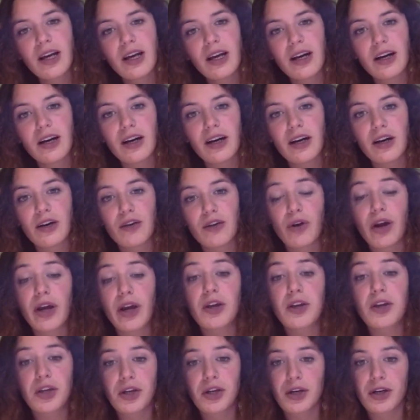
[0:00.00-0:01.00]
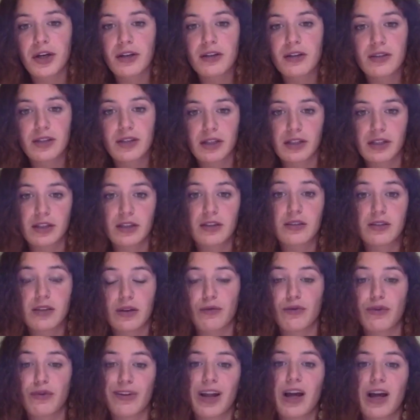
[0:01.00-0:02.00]
Ryanair started some
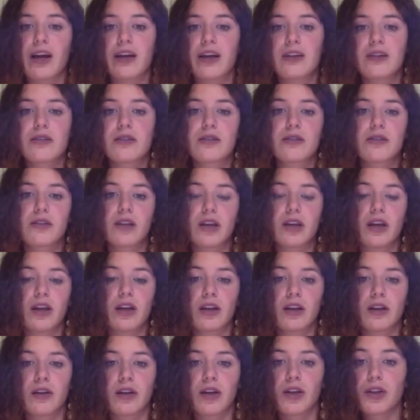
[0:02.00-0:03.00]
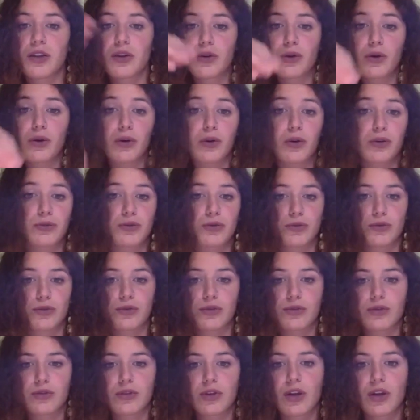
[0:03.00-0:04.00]
flights in the Caucasus.